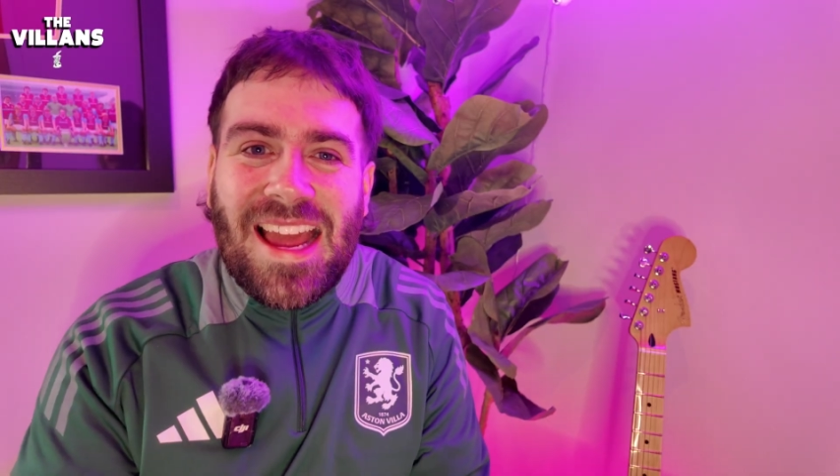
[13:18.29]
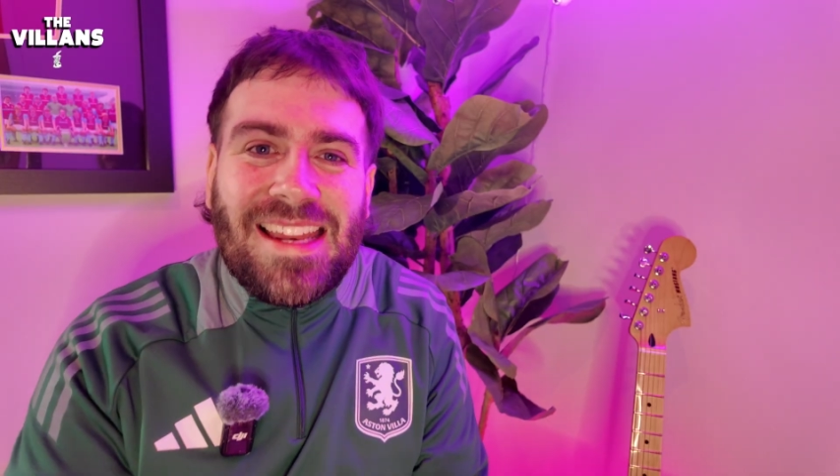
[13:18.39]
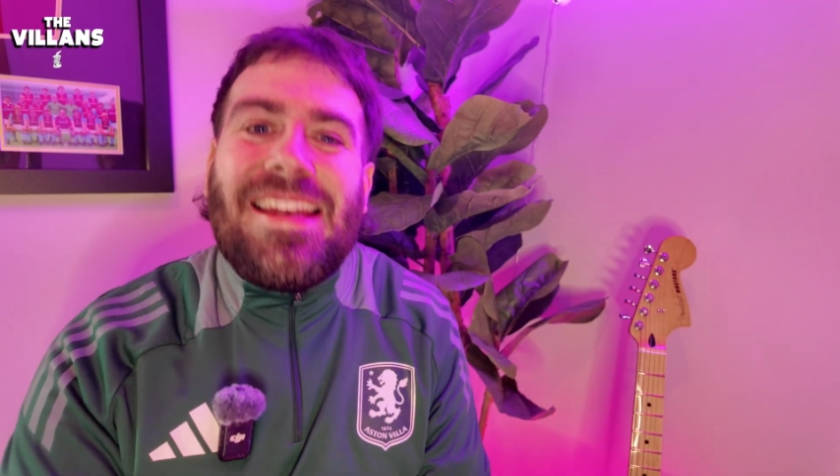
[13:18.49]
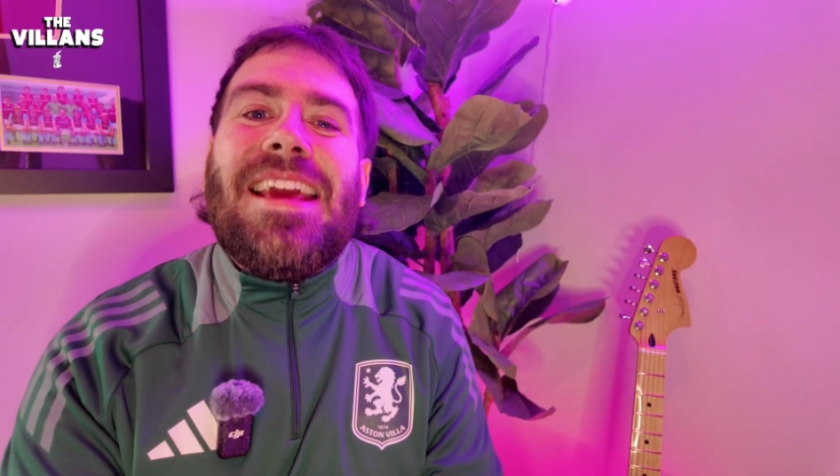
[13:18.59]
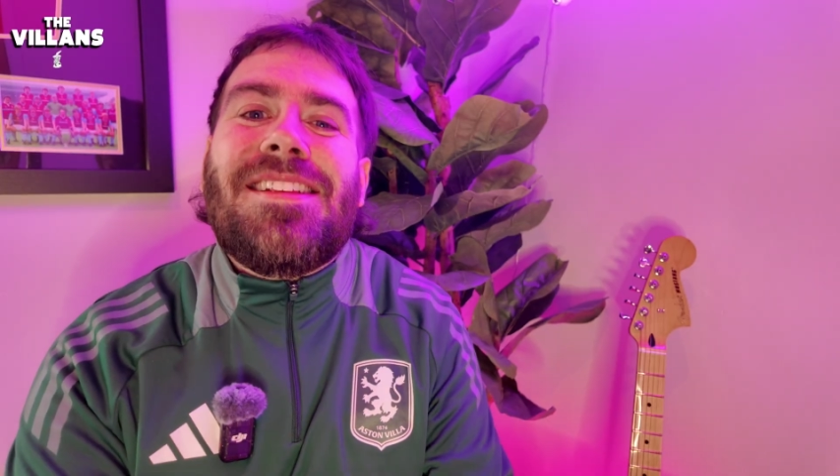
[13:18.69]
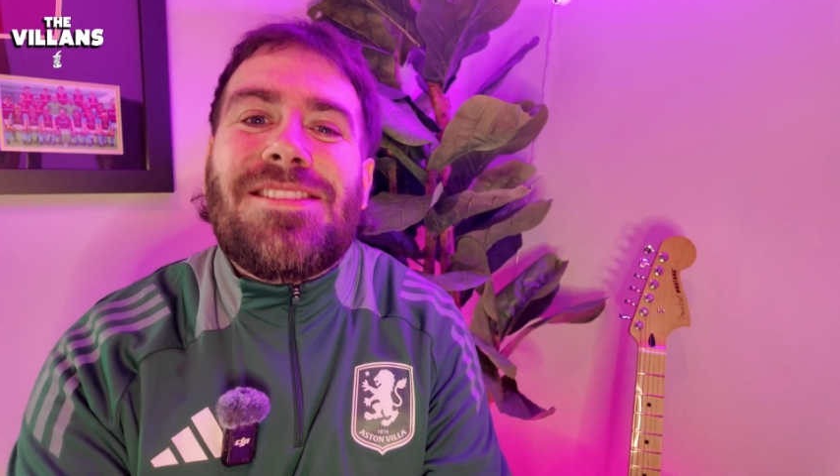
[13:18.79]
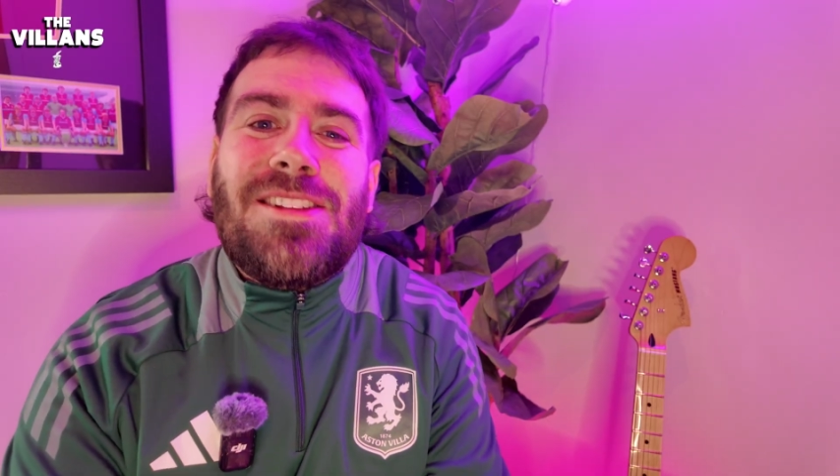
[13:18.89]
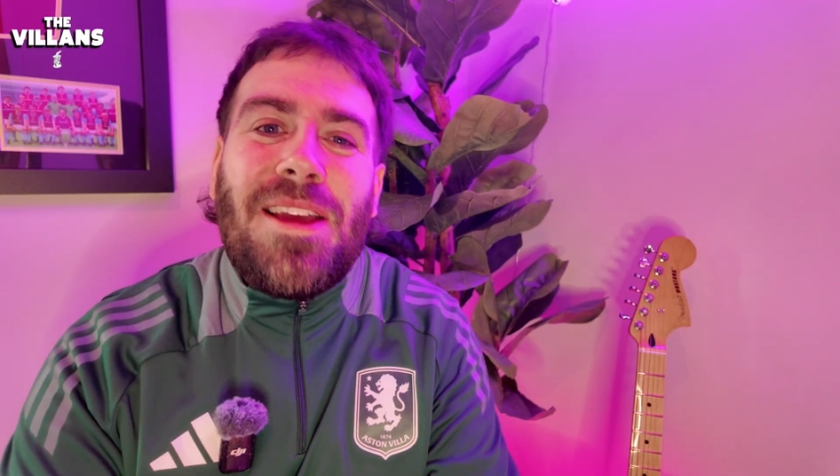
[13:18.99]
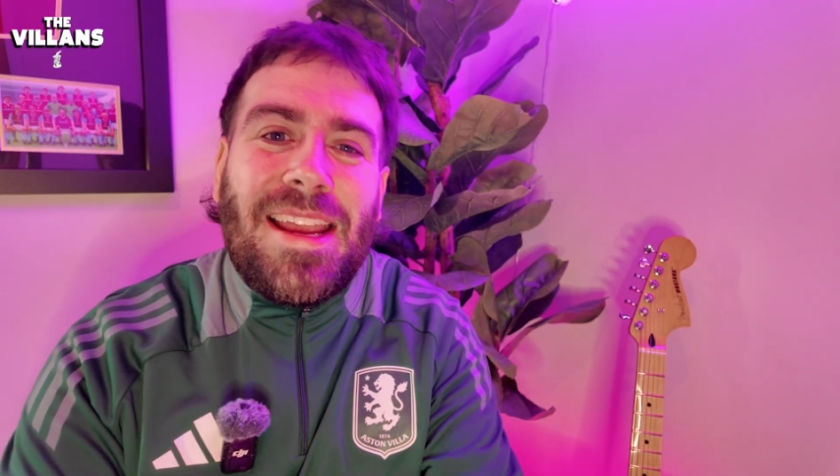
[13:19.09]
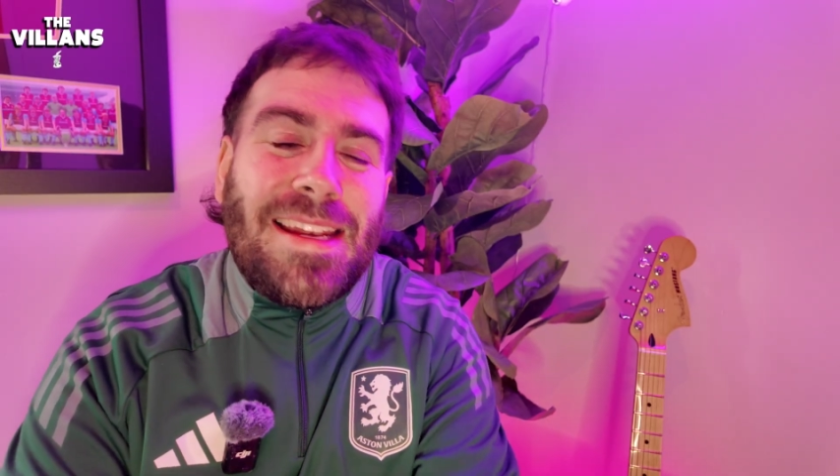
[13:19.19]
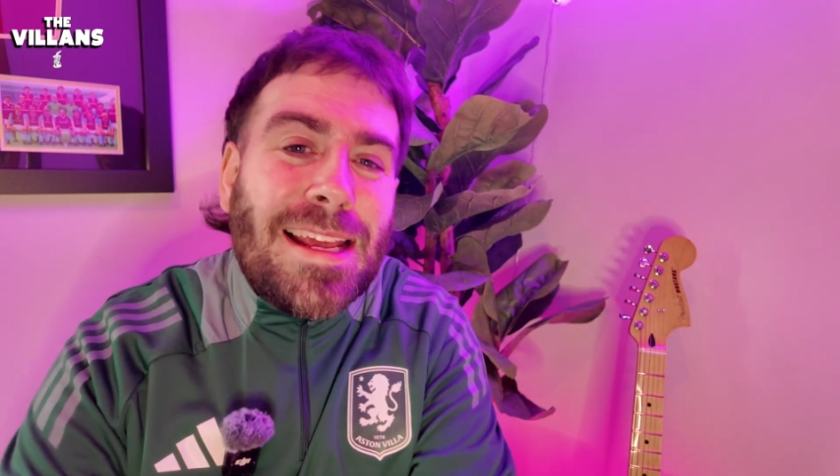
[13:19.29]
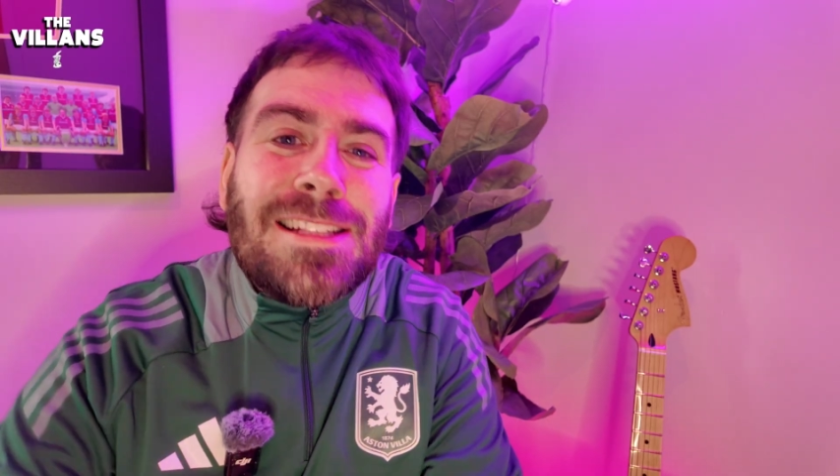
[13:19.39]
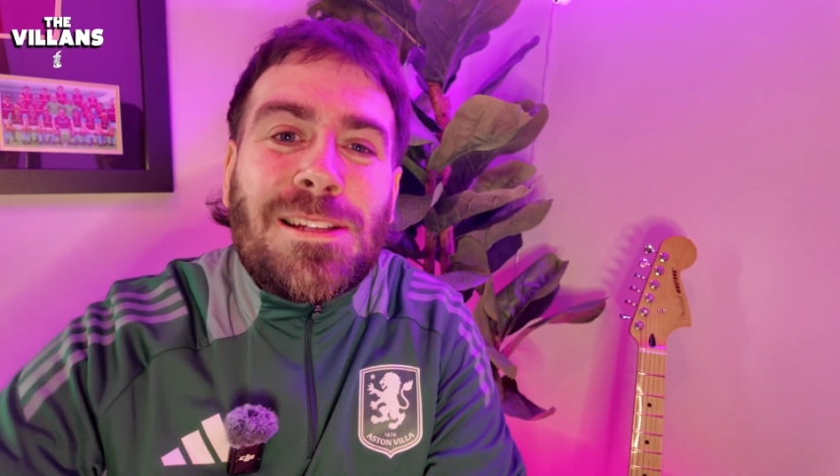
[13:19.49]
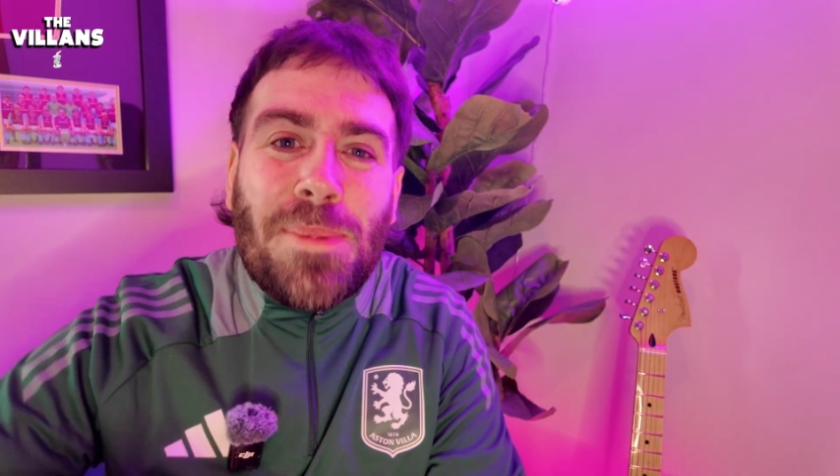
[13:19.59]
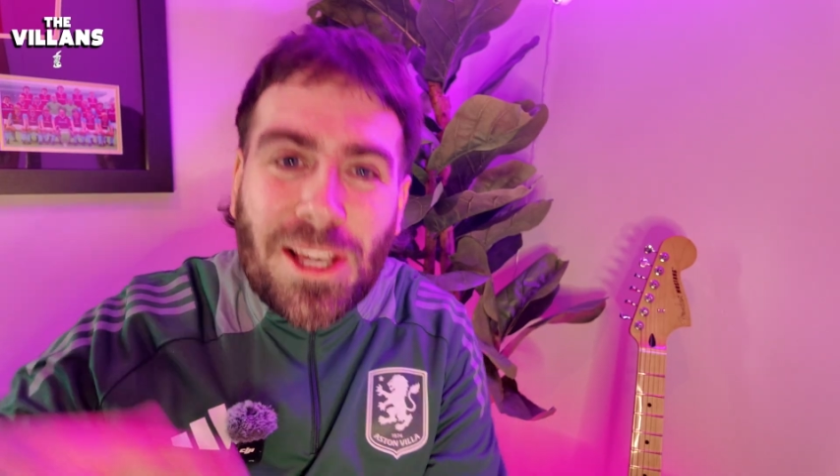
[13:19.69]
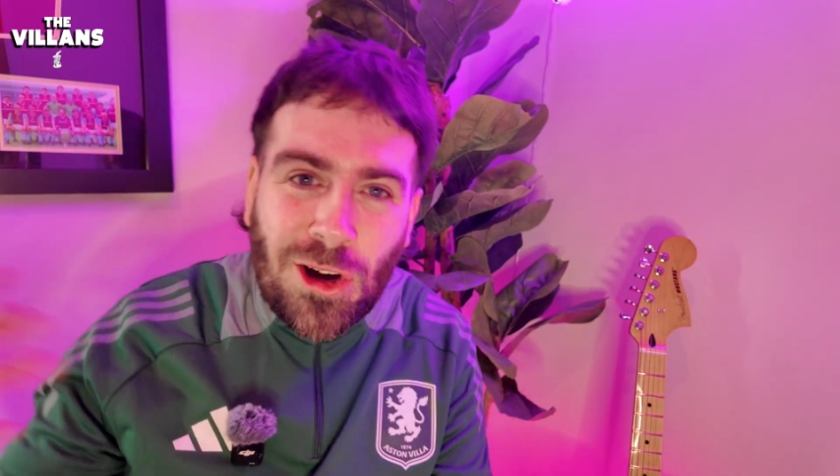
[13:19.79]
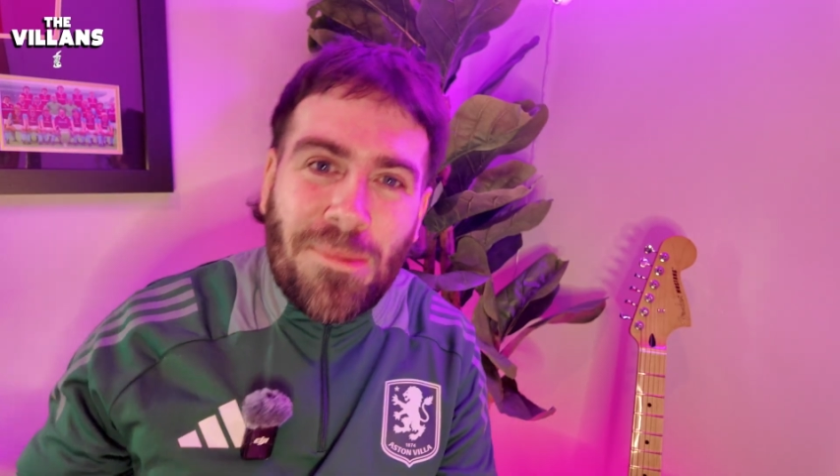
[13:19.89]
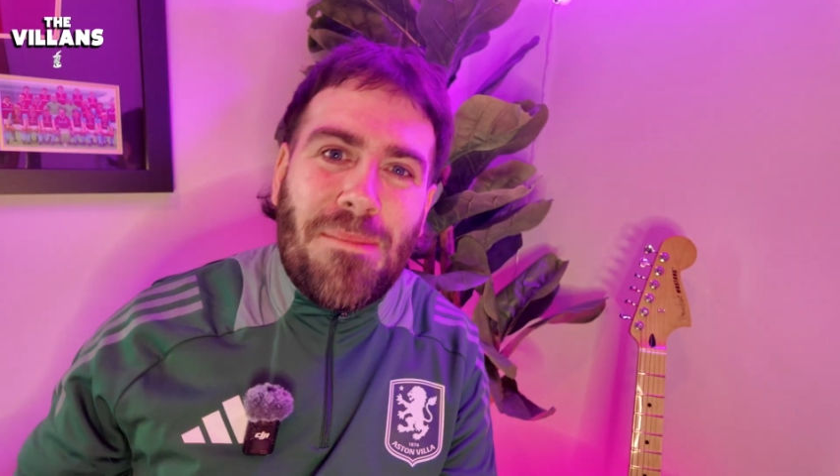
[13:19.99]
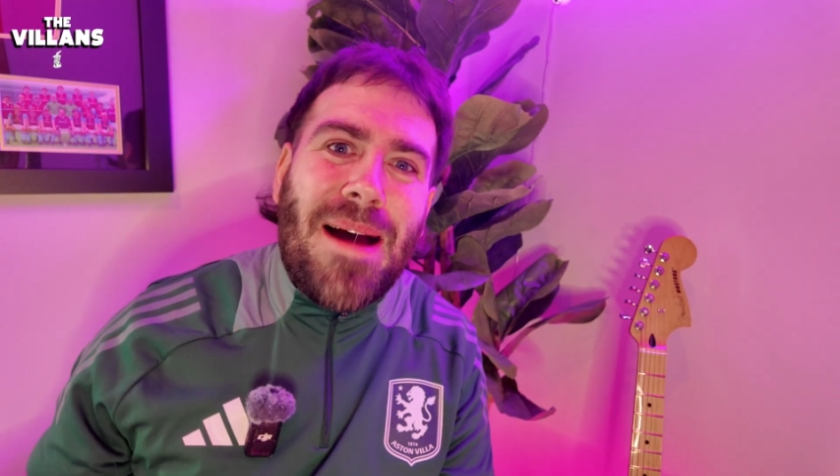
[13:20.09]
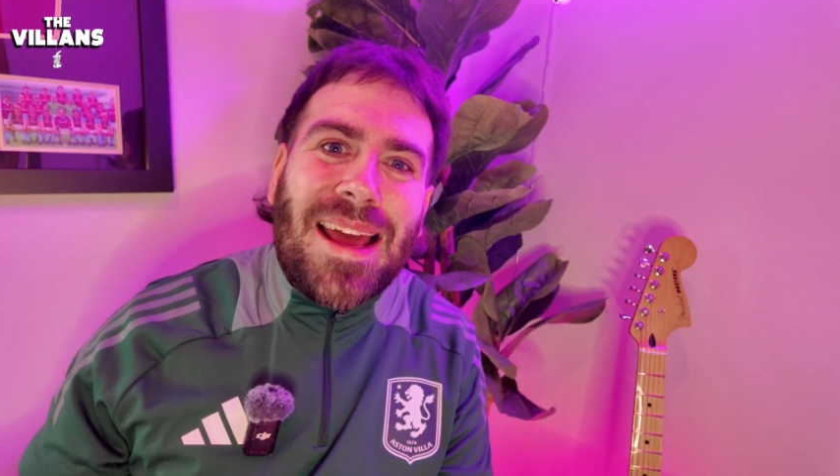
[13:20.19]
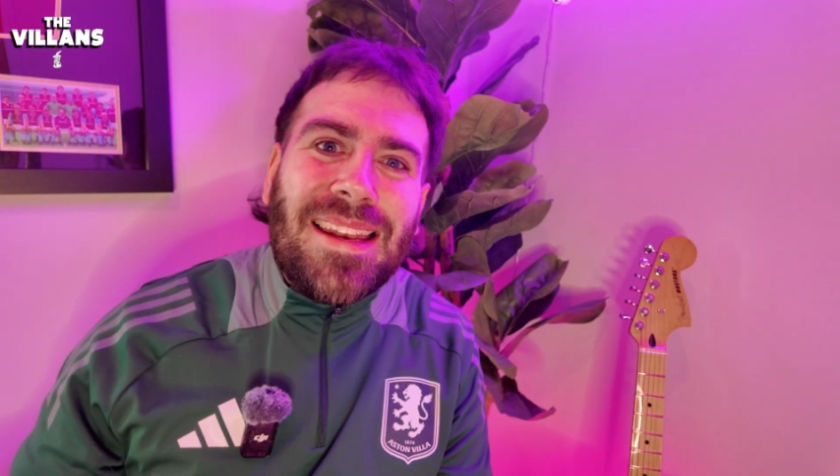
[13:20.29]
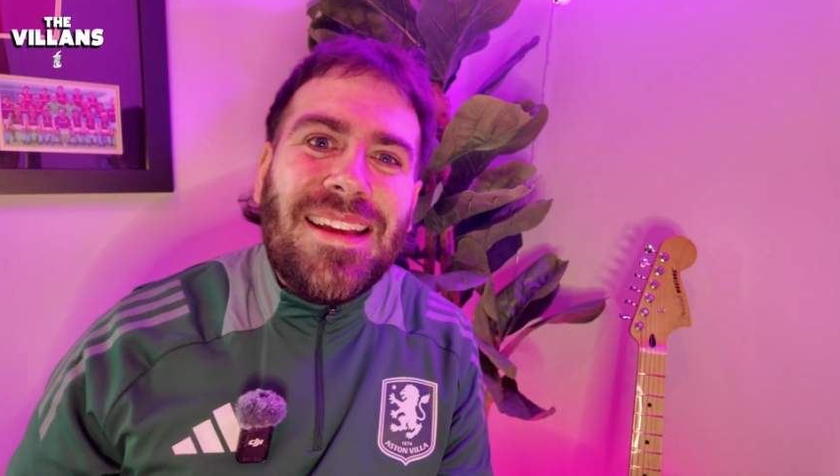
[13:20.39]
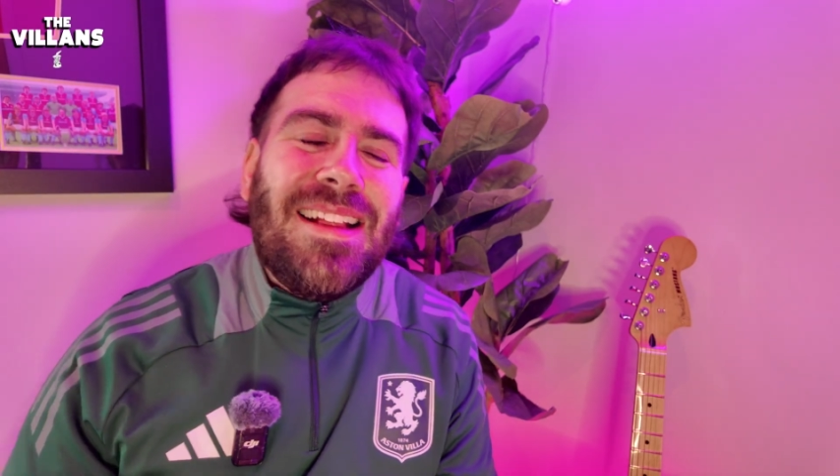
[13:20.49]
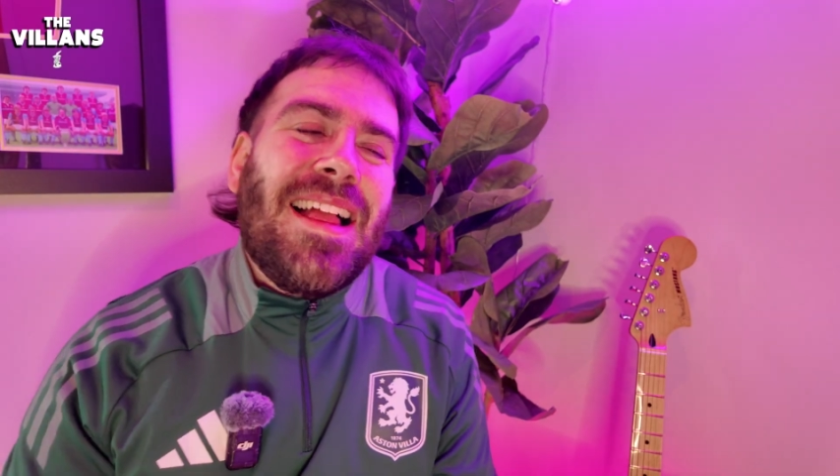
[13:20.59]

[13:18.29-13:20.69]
and he needs to become a man.